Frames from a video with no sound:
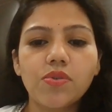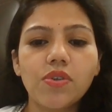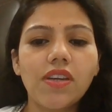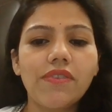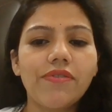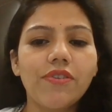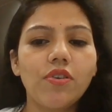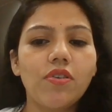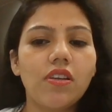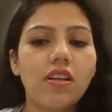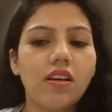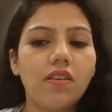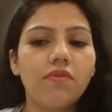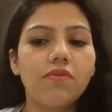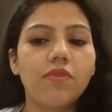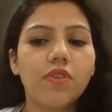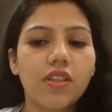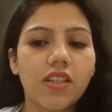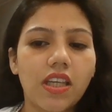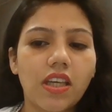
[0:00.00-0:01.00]
So if you
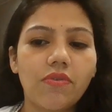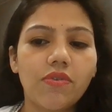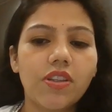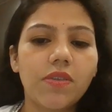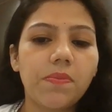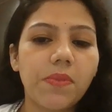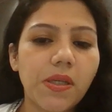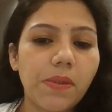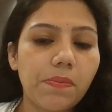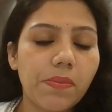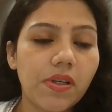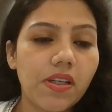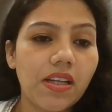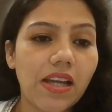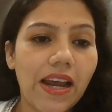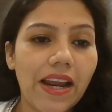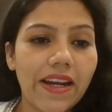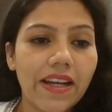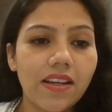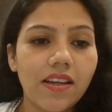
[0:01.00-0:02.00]
love working with
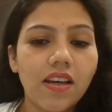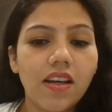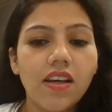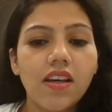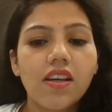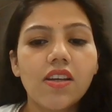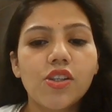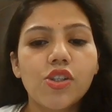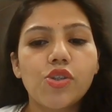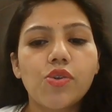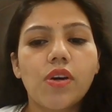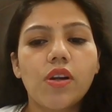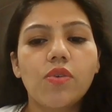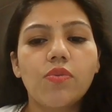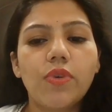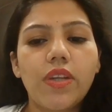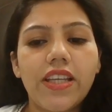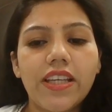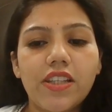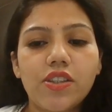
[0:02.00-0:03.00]
people and you
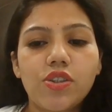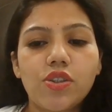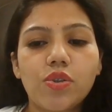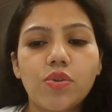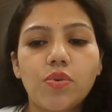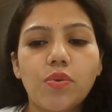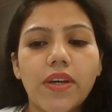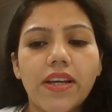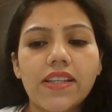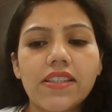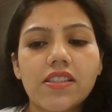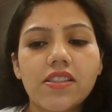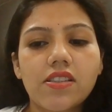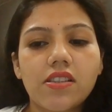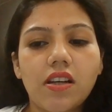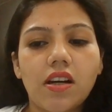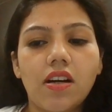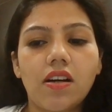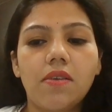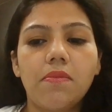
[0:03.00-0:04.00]
are willing to go
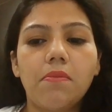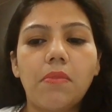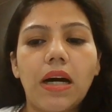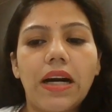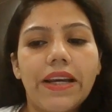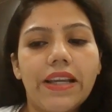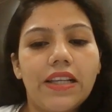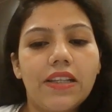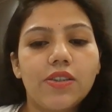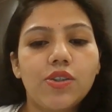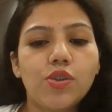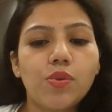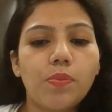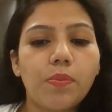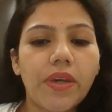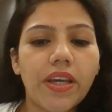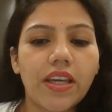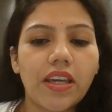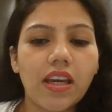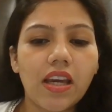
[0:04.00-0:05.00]
extra mile to
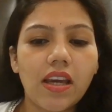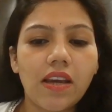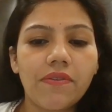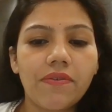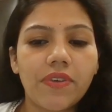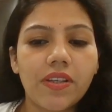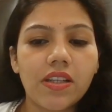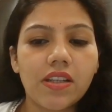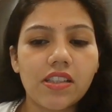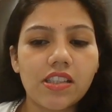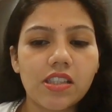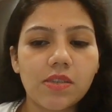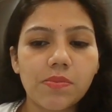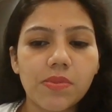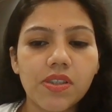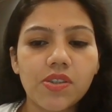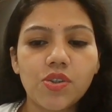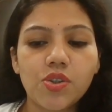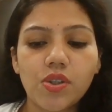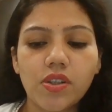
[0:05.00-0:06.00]
make every
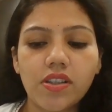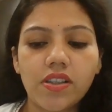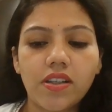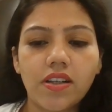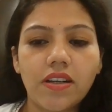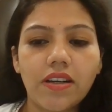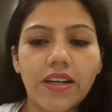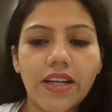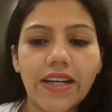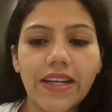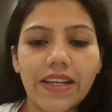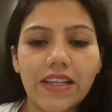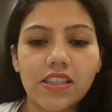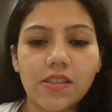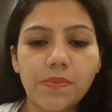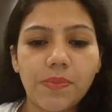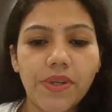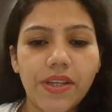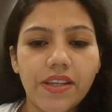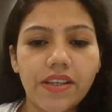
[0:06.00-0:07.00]
customer's journey a great
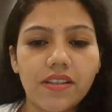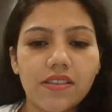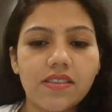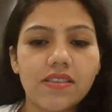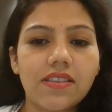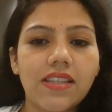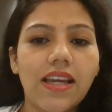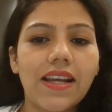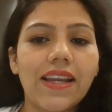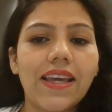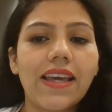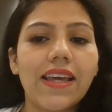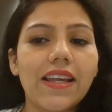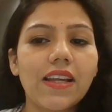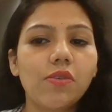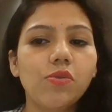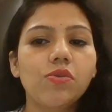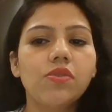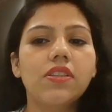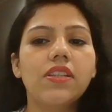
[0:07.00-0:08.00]
experience, then
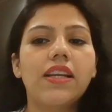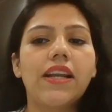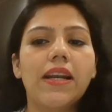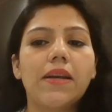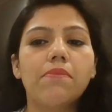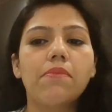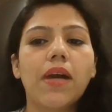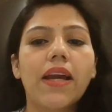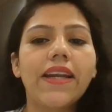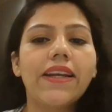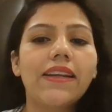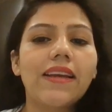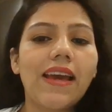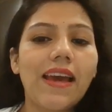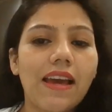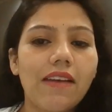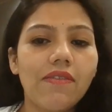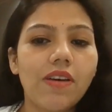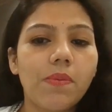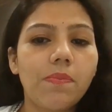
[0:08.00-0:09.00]
Air New Zealand might
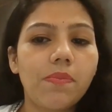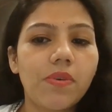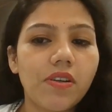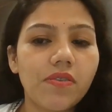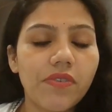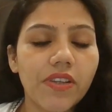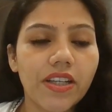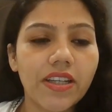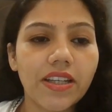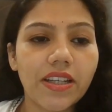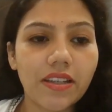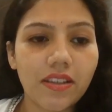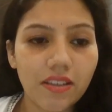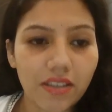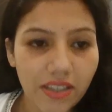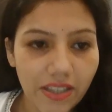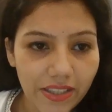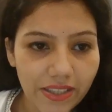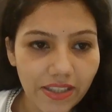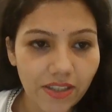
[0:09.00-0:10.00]
have a perfect
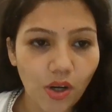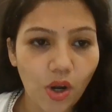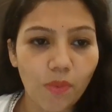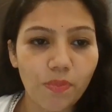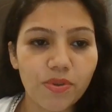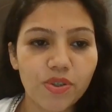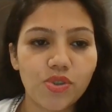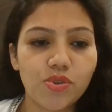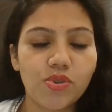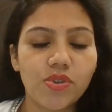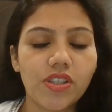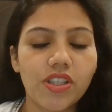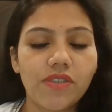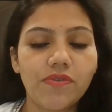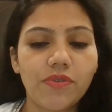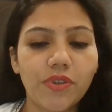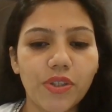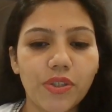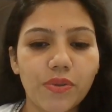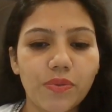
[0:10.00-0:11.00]
career
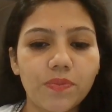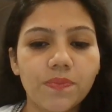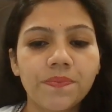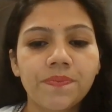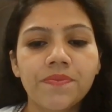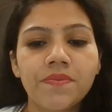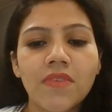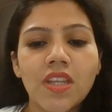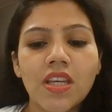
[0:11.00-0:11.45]
opportunity for you.